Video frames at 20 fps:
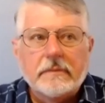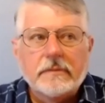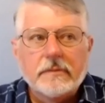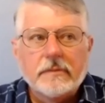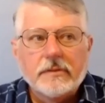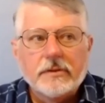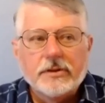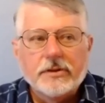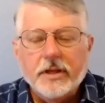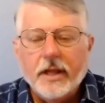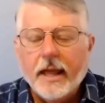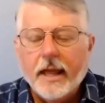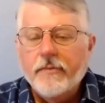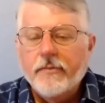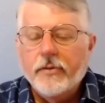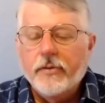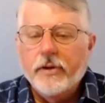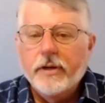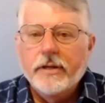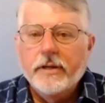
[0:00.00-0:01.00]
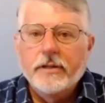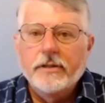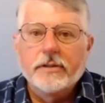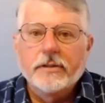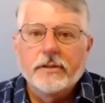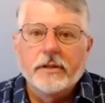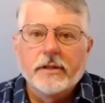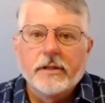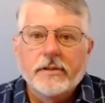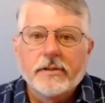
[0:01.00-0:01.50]
slavery
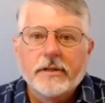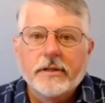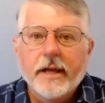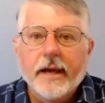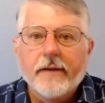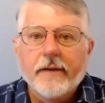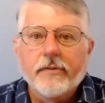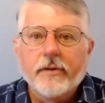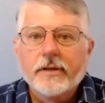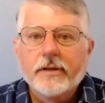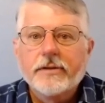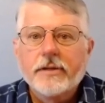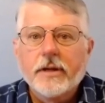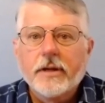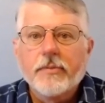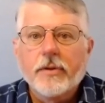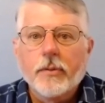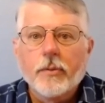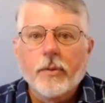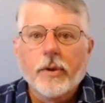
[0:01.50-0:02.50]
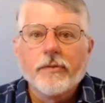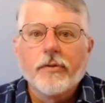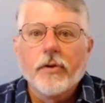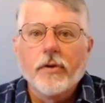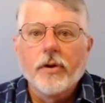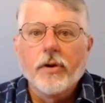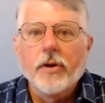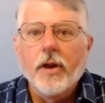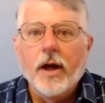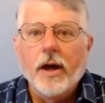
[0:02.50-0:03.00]
is definitely something we've heard
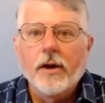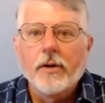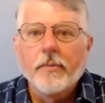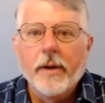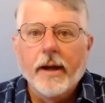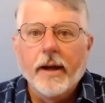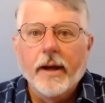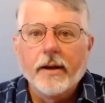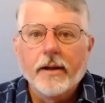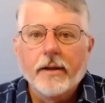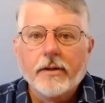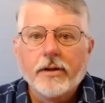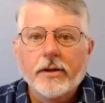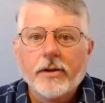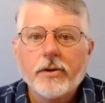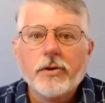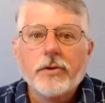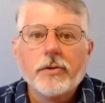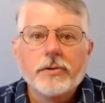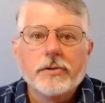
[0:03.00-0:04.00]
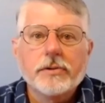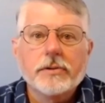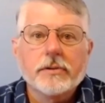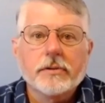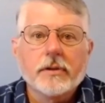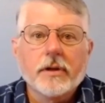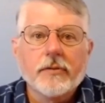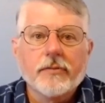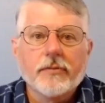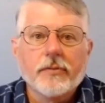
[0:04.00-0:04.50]
a lot about in the news
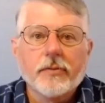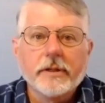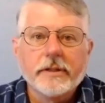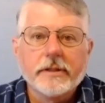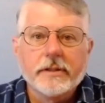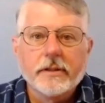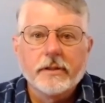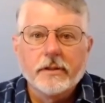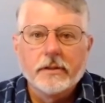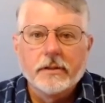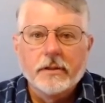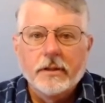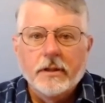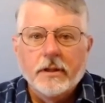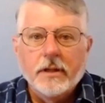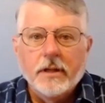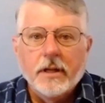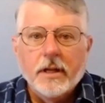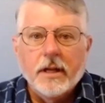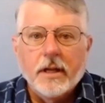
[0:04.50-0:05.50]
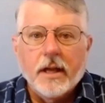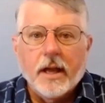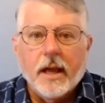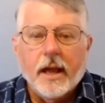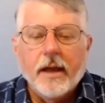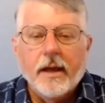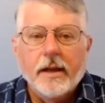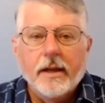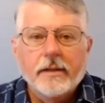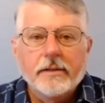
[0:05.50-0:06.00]
of recent,
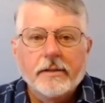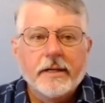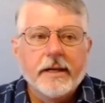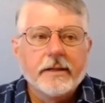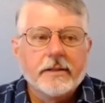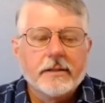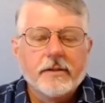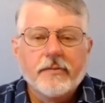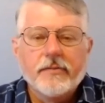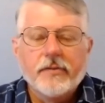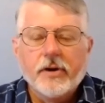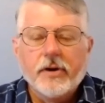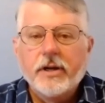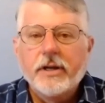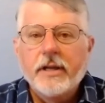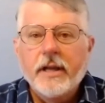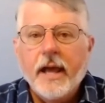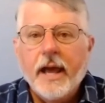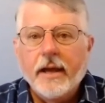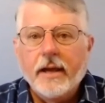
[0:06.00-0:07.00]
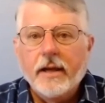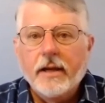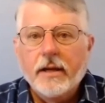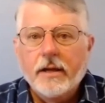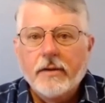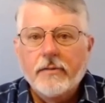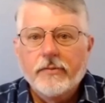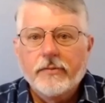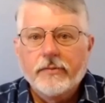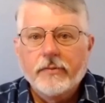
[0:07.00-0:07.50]
and it takes a very
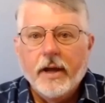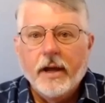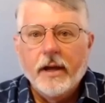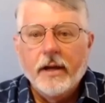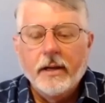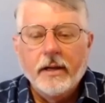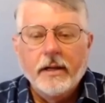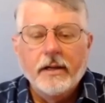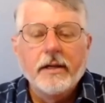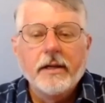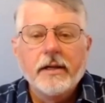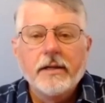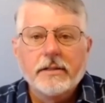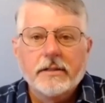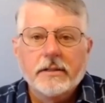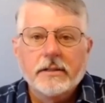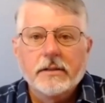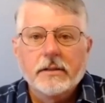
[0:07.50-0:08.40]
negative, and it is